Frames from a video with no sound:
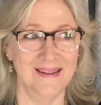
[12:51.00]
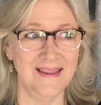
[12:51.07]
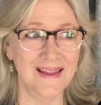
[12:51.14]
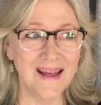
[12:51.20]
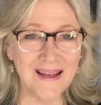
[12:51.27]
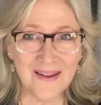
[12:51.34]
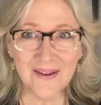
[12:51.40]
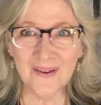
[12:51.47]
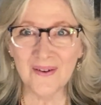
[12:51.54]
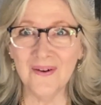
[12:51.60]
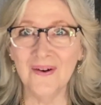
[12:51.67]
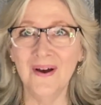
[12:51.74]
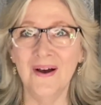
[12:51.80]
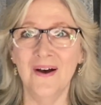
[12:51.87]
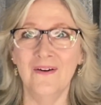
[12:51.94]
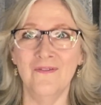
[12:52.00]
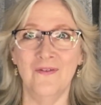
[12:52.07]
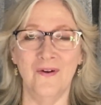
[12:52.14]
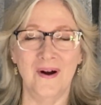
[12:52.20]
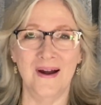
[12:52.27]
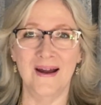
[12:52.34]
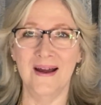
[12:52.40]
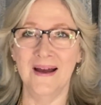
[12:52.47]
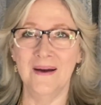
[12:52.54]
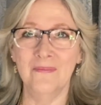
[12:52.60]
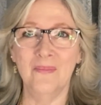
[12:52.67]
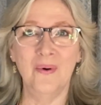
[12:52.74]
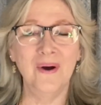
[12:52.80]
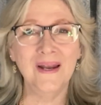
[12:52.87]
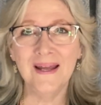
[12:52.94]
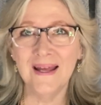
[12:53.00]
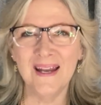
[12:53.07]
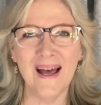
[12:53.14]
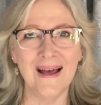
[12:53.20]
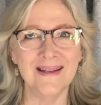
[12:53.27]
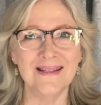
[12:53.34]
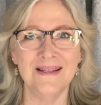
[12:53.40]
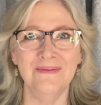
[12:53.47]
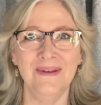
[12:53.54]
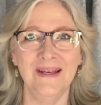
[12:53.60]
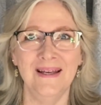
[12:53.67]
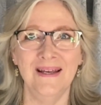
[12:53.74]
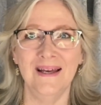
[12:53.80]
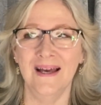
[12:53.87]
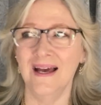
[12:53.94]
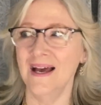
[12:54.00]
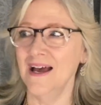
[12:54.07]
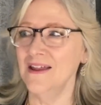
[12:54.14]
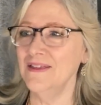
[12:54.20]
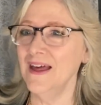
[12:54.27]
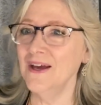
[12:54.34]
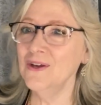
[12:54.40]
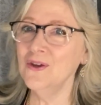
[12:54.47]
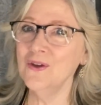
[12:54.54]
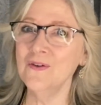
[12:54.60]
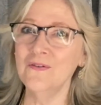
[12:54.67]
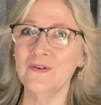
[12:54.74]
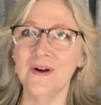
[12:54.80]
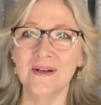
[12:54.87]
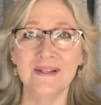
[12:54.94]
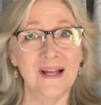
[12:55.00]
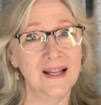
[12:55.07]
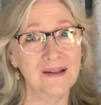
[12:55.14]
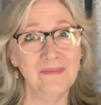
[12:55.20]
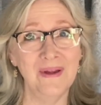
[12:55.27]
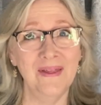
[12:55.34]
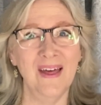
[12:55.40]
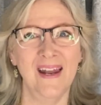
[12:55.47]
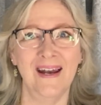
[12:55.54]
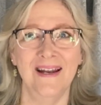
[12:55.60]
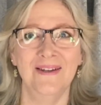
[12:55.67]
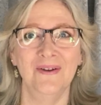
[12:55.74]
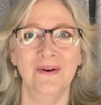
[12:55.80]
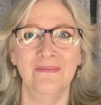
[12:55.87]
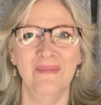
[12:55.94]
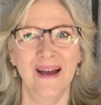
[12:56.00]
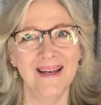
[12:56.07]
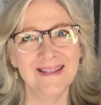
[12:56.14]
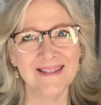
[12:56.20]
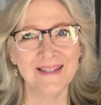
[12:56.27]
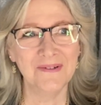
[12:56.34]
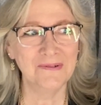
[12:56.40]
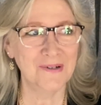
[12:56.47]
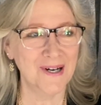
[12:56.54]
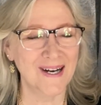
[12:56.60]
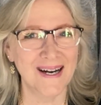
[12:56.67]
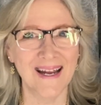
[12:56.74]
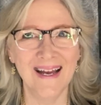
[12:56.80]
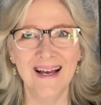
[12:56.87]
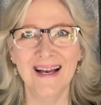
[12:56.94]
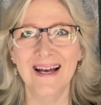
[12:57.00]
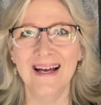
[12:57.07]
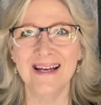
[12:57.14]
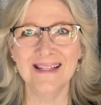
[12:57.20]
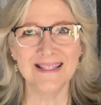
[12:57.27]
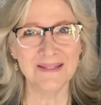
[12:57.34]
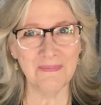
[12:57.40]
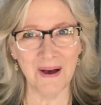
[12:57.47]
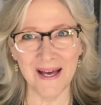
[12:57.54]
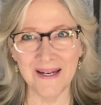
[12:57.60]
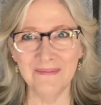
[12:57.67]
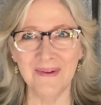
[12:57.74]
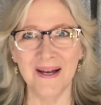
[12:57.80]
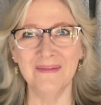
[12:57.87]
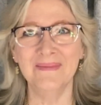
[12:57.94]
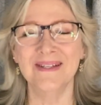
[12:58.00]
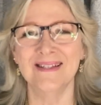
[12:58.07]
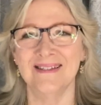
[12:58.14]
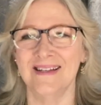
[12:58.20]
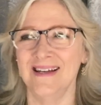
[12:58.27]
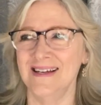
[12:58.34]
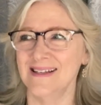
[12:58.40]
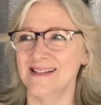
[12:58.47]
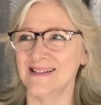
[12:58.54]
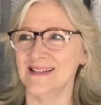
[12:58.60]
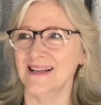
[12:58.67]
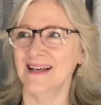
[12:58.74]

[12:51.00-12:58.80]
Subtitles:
Thank you for pointing it out to me. Thank you for telling me that I do amazing work in spite of my mistakes.